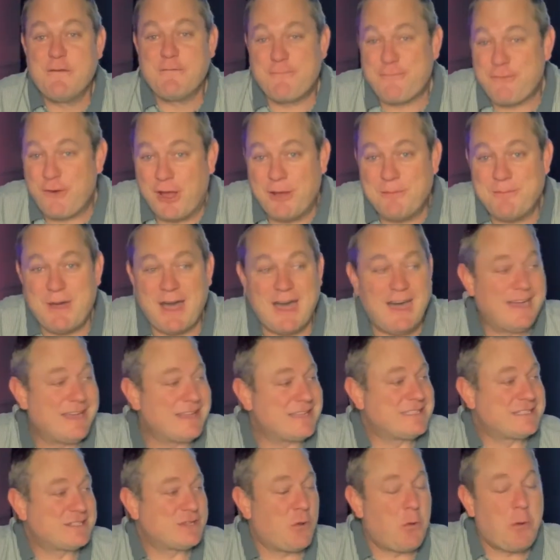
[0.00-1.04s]
from
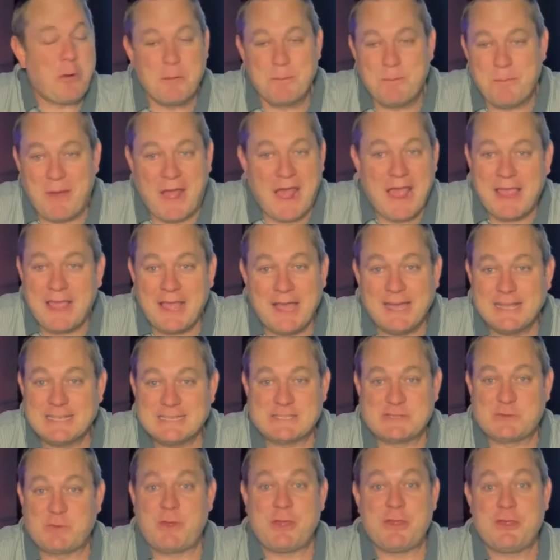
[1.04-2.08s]
us or by
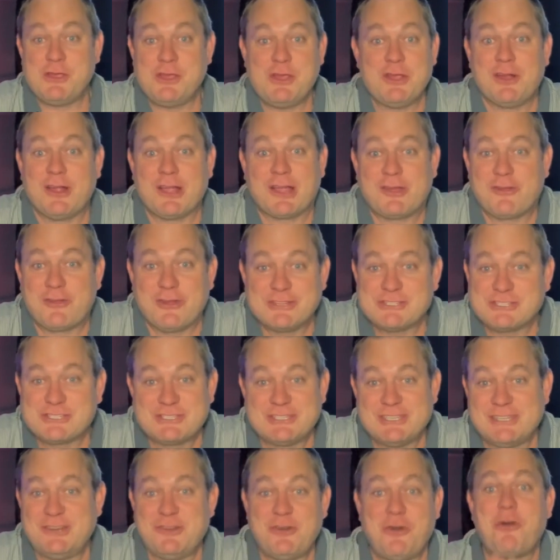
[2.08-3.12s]
us, whether you're a
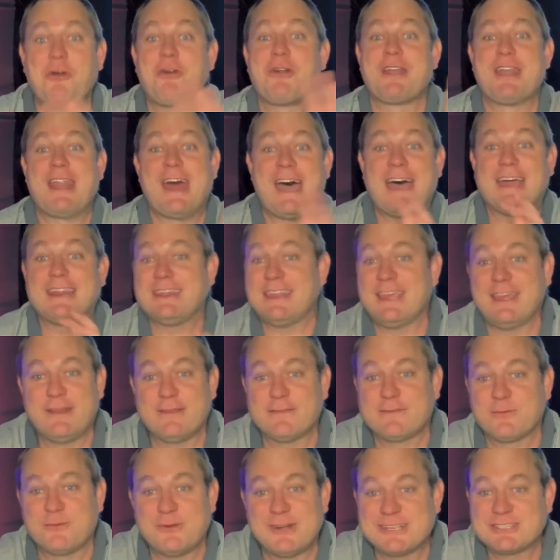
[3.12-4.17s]
Christian or not that
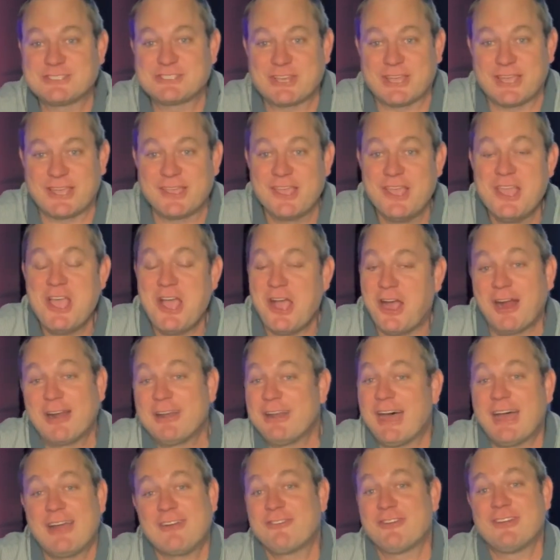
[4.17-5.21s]
is watching, are
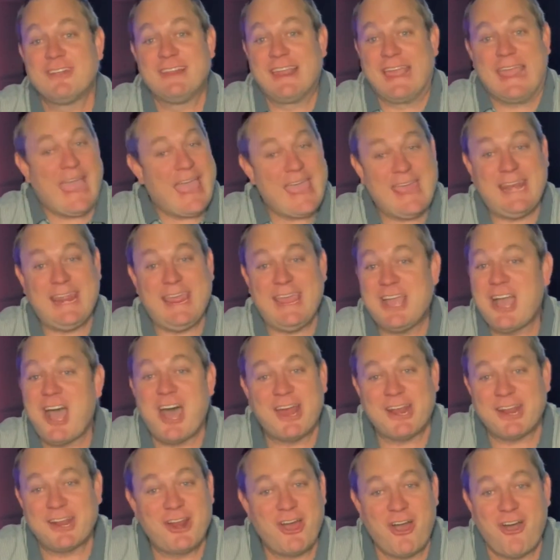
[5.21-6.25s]
not really any
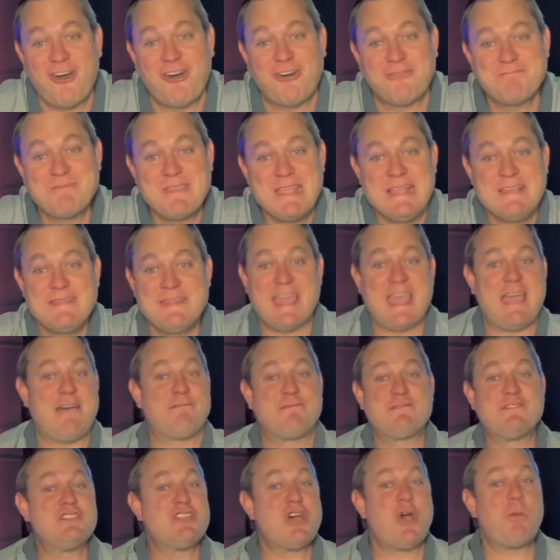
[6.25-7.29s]
god at all. They
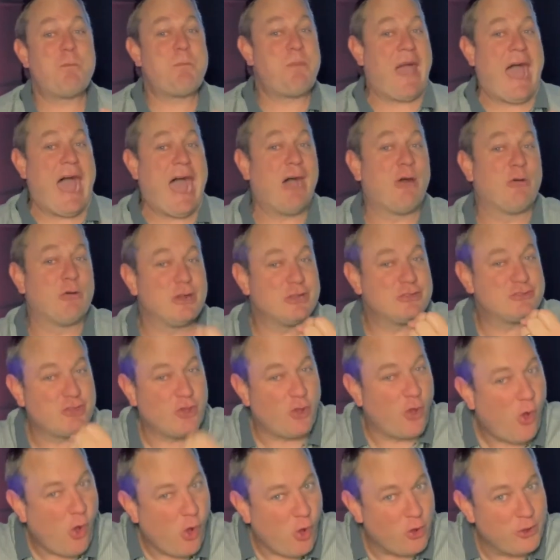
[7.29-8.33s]
have no power to
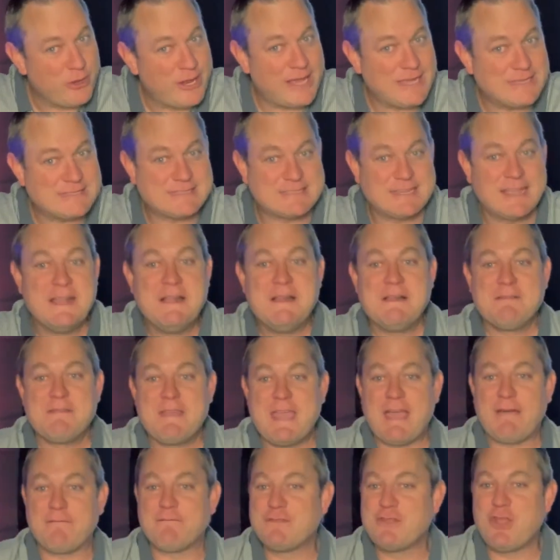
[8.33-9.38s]
hold us.
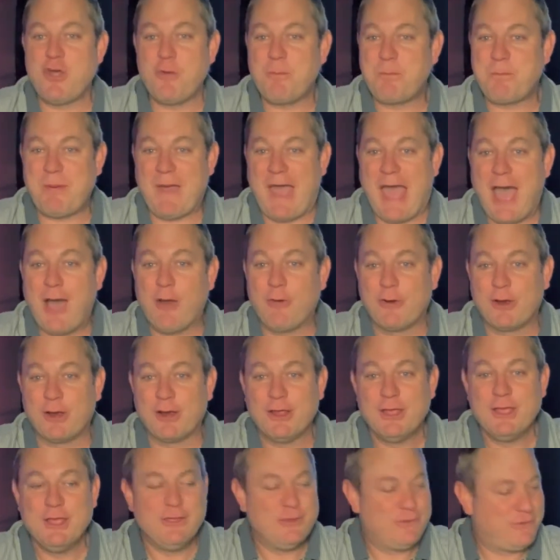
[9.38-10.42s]
They have no
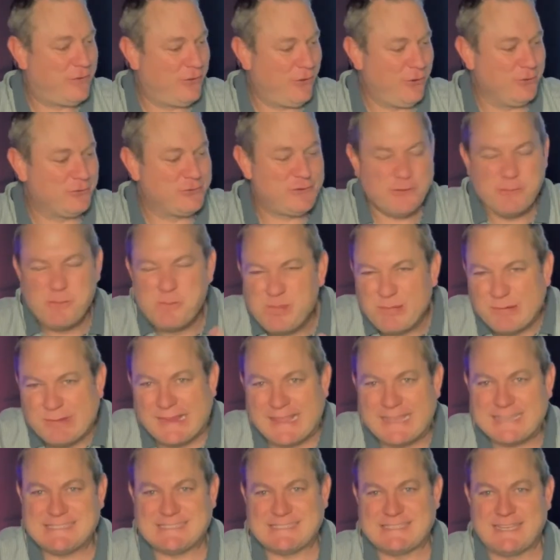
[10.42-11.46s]
power to
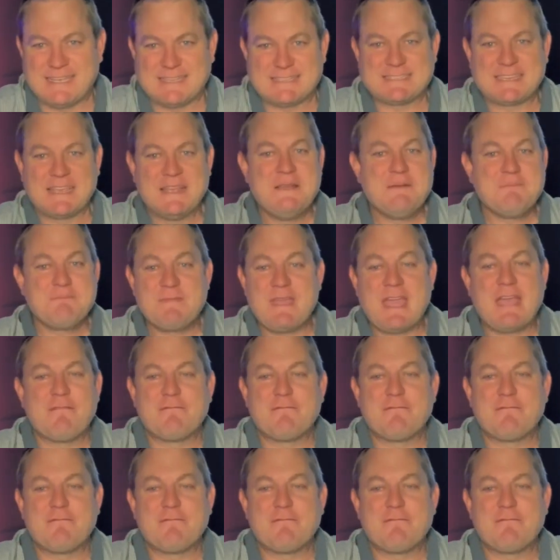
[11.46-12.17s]
bless us. They